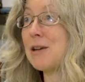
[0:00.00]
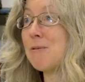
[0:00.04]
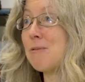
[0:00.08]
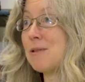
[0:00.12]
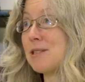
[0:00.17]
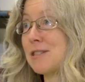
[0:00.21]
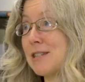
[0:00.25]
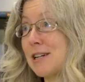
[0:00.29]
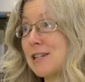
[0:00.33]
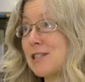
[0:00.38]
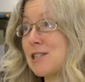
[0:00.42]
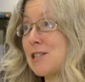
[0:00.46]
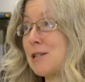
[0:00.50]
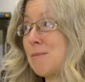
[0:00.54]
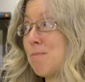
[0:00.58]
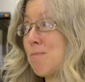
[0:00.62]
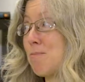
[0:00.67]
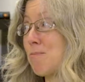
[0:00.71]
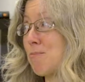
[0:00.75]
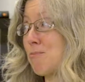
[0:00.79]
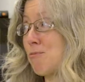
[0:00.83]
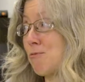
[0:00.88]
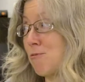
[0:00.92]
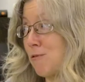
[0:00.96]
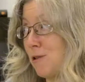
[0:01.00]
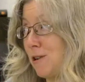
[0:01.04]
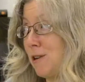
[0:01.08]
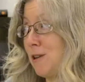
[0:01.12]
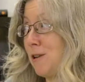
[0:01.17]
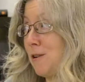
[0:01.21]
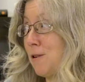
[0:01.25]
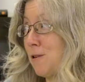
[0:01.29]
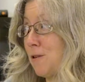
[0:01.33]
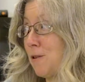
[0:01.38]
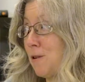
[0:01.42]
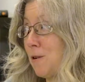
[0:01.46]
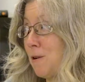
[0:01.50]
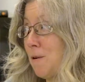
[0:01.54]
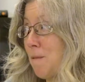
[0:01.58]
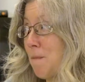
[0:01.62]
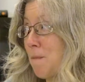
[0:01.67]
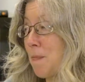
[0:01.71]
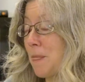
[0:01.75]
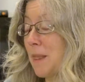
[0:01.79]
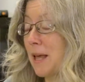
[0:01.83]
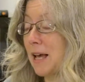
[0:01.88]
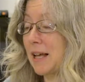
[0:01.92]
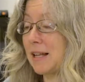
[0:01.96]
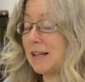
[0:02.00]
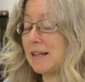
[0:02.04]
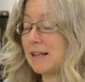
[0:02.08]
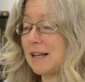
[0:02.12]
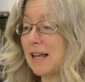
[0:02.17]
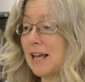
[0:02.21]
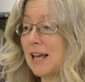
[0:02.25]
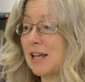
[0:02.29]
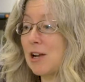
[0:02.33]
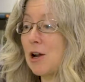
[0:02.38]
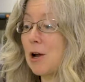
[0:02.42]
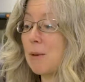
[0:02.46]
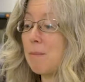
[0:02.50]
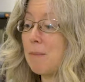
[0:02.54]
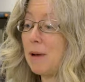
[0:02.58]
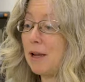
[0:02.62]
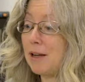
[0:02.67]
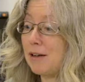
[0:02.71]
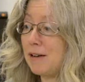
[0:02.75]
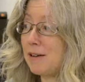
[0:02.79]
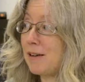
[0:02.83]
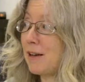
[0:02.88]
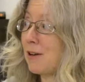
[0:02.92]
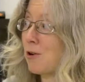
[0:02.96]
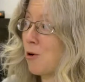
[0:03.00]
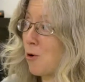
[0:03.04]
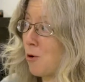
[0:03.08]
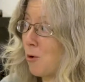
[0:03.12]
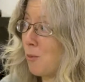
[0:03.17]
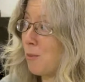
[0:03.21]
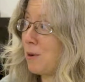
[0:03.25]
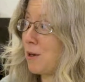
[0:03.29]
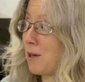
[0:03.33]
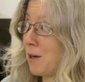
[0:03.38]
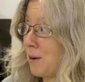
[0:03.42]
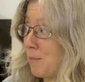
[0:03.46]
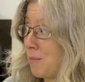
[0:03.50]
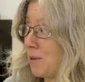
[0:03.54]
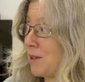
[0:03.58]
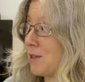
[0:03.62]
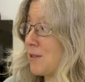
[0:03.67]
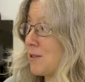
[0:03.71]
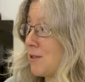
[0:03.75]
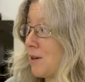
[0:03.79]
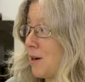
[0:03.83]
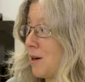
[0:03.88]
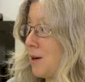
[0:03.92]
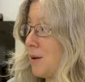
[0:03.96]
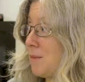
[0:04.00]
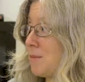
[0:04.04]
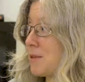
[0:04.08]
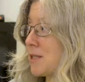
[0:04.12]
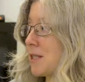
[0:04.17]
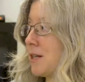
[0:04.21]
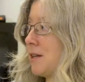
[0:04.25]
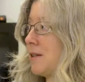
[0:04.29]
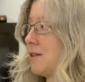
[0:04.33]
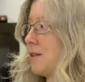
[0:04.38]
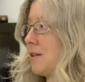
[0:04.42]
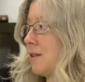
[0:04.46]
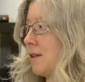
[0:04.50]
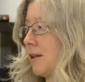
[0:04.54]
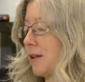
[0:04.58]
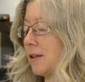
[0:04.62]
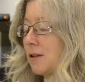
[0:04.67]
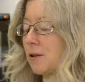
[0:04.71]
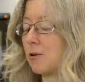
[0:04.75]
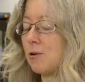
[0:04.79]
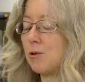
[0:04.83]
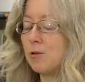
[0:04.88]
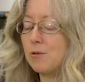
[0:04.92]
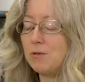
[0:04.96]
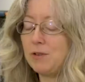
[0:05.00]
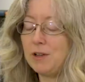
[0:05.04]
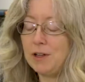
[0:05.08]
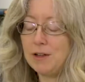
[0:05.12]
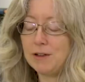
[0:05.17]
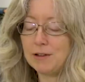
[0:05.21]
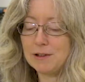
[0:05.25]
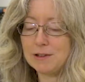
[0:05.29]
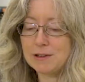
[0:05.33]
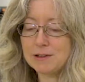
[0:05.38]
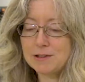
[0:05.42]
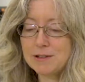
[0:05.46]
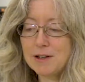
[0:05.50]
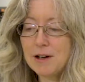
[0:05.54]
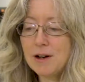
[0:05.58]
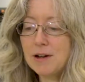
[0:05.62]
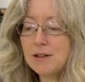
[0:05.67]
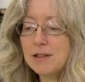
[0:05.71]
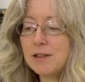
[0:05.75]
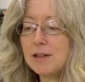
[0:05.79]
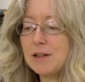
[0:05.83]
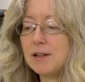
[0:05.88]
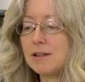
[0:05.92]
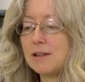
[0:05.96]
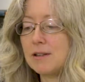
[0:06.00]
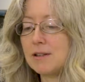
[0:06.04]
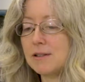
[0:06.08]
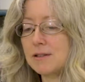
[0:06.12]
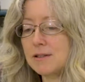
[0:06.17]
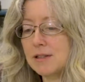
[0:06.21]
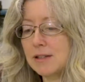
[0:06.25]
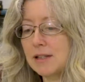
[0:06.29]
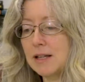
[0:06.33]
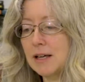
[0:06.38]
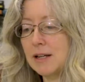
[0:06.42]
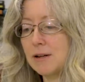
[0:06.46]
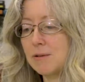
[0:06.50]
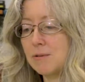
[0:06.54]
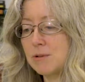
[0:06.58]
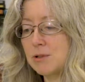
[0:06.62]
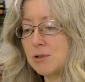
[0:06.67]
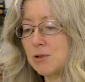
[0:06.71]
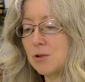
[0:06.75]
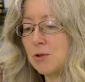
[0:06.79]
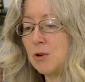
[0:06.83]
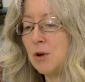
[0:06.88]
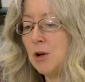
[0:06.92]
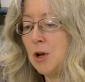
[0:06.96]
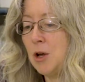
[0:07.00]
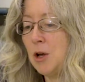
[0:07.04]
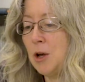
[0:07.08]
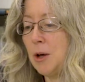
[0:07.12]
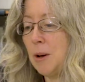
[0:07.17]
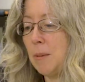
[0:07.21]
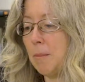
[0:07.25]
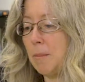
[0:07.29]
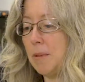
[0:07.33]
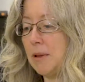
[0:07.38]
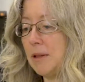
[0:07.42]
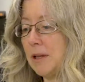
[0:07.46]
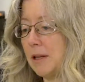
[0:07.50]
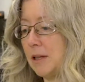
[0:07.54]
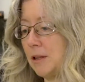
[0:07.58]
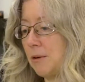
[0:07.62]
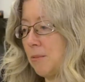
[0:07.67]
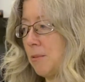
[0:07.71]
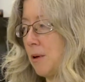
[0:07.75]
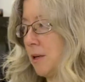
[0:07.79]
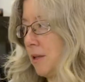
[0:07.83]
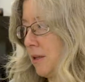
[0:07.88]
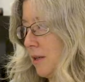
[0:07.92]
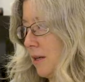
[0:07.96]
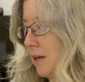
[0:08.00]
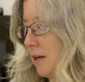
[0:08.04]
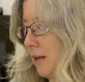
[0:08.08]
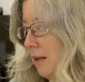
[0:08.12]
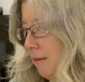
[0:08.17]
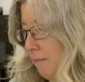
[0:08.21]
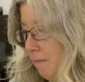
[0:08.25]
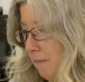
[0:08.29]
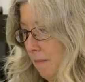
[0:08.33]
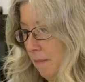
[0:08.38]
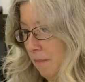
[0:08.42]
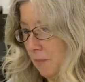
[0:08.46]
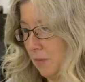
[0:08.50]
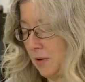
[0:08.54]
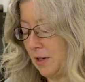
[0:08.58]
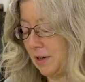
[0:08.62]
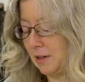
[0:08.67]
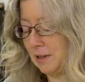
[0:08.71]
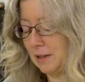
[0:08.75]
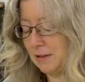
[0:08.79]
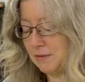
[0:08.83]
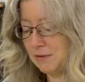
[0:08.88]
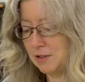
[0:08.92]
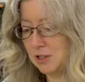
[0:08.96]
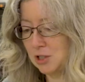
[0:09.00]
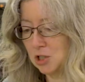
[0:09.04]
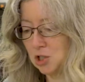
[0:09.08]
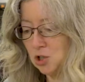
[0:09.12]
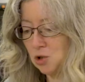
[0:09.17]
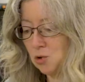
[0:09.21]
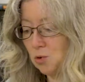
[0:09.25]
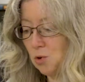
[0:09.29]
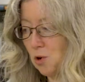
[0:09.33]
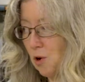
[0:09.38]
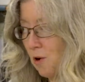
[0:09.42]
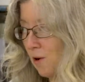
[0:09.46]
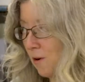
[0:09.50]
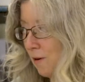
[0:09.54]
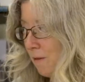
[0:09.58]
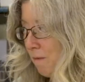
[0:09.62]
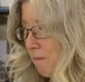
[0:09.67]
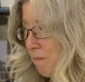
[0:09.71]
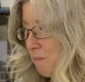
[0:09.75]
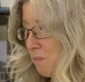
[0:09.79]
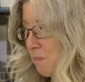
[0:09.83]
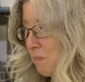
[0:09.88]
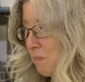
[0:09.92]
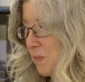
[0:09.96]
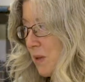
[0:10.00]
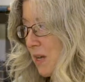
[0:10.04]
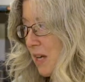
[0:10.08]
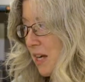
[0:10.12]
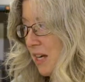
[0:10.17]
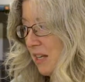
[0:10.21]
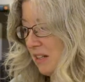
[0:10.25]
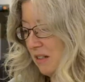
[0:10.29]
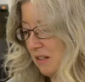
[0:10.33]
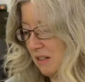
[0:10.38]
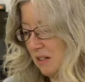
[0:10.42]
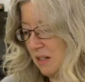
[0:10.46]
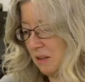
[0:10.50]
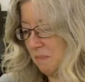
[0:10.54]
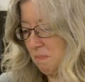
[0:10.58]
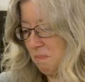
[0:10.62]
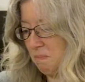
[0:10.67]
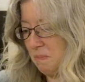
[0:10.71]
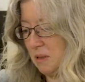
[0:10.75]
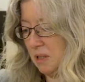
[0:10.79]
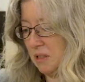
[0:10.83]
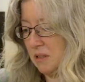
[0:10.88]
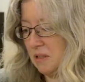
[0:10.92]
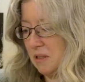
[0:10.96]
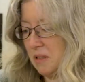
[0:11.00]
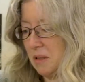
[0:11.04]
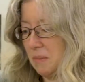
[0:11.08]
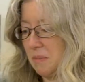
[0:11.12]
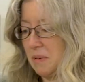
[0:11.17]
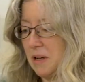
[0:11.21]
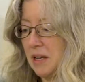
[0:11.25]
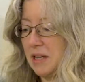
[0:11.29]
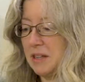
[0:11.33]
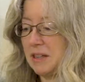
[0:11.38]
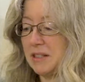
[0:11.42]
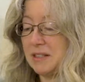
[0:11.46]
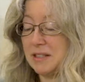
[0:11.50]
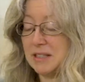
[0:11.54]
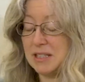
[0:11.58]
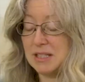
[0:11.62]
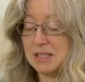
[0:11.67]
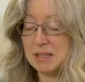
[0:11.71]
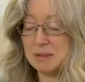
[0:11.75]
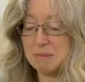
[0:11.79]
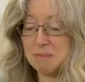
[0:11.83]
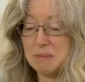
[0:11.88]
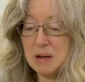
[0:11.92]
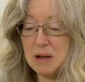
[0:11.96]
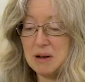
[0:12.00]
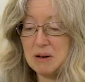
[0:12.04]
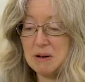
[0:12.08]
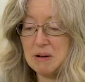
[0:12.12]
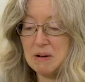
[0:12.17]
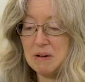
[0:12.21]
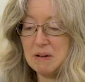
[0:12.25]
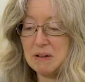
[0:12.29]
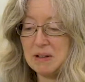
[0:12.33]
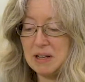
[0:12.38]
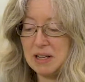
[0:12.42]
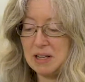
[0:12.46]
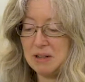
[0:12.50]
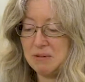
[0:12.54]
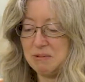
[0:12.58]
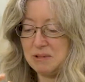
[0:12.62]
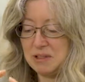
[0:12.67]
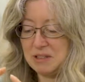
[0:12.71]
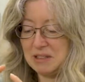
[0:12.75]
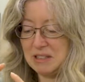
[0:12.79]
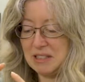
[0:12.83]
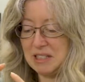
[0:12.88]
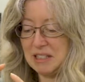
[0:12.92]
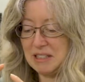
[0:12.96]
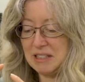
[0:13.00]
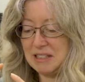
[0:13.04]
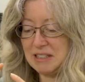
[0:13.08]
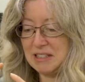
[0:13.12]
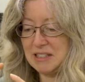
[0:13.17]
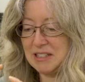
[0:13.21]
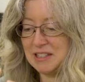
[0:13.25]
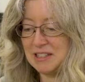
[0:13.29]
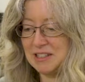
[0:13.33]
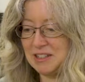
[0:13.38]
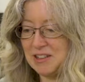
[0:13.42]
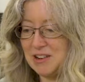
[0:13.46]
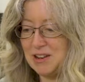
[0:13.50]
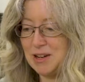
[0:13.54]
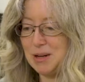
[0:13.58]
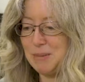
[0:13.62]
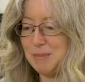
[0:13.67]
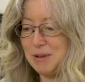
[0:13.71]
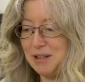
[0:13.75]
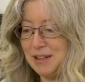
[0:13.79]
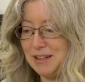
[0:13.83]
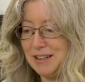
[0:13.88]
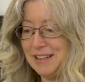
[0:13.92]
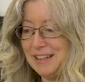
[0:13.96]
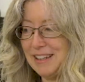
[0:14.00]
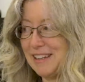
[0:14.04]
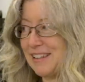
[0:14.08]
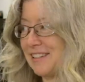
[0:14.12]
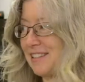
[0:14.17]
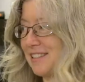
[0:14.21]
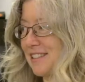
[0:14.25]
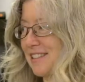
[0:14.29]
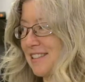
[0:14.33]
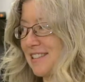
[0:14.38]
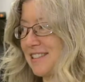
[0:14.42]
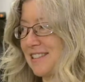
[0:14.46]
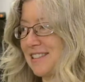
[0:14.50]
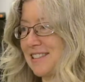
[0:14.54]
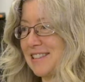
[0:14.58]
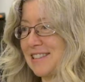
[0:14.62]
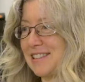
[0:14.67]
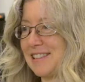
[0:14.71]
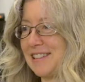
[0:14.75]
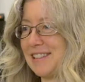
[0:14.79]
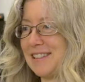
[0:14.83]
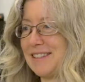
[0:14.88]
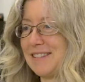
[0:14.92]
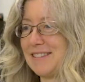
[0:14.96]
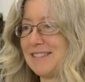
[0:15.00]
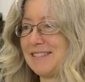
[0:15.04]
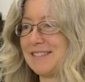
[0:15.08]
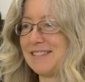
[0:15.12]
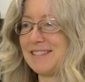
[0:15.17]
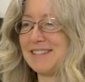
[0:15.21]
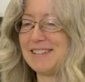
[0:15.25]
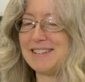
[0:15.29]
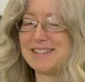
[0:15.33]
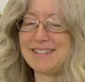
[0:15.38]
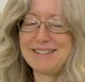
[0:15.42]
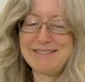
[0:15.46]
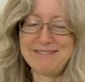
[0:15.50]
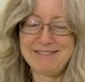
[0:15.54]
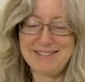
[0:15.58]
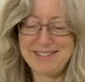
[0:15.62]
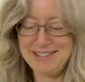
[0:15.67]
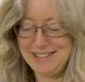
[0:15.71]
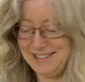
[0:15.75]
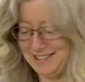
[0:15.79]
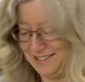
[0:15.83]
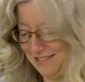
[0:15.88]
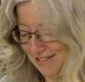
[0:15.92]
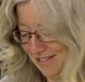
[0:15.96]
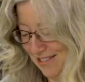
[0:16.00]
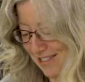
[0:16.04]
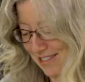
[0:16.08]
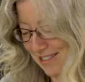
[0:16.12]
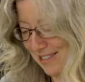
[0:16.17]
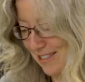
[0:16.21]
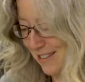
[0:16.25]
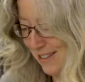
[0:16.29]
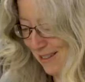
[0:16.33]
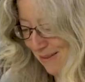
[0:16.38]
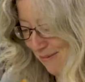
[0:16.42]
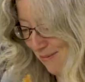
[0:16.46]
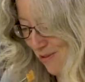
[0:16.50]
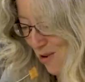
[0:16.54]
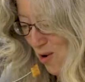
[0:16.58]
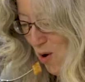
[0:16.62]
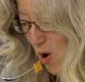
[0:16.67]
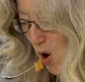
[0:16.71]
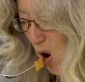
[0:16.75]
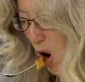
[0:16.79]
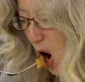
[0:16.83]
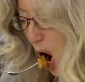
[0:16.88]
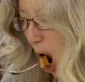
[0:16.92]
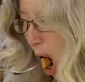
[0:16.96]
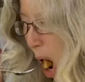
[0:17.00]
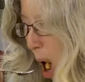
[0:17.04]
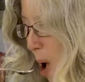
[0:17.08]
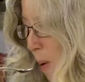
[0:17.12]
it was actually pretty good. And I made it at home a couple of times, and I did like the whole vegan lasagna and this and that. It was good, but then the one day I left it too long. And I picked it up, and the smell, and it was like slimy, and it's just like, I don't want to do this anymore.